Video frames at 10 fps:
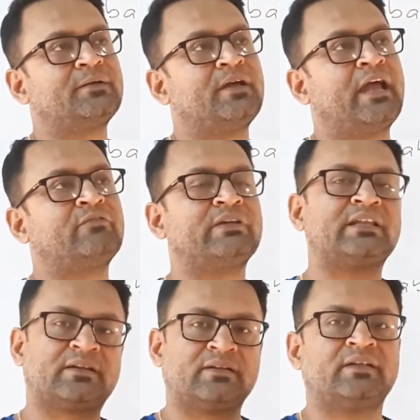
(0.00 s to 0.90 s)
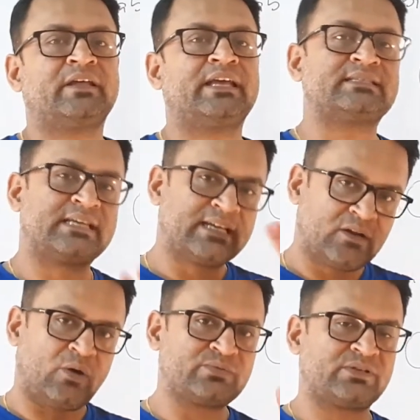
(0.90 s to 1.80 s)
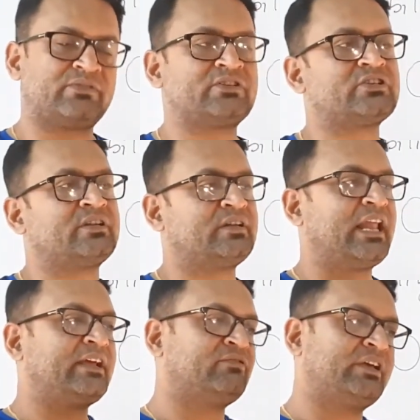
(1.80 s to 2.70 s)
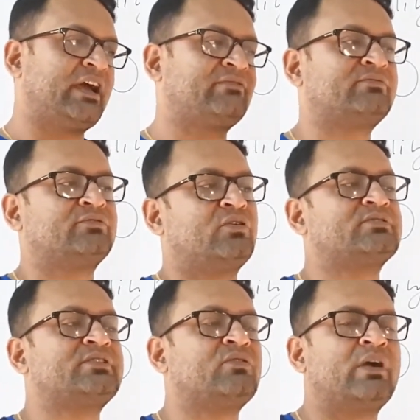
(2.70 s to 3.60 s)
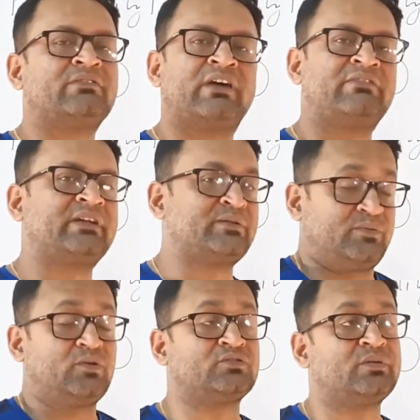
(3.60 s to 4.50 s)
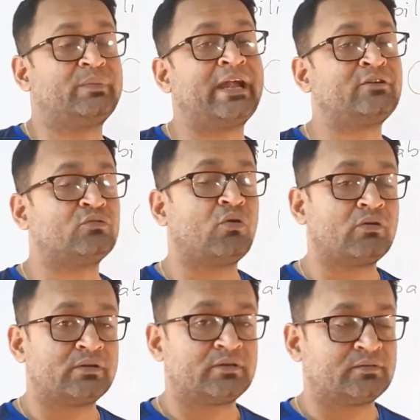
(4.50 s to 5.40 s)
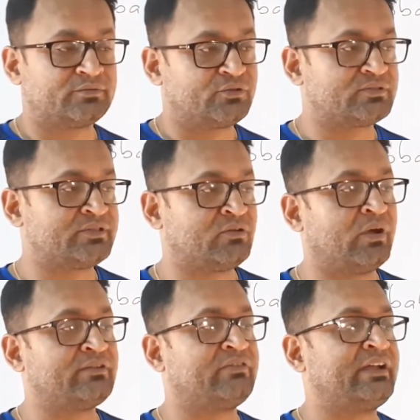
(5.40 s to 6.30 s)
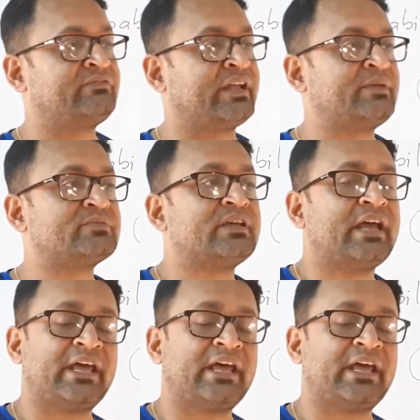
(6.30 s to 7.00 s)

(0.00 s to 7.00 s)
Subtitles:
and whether a single observation, like we have tossed the coin 5 times because we planned to toss the coin 5 times,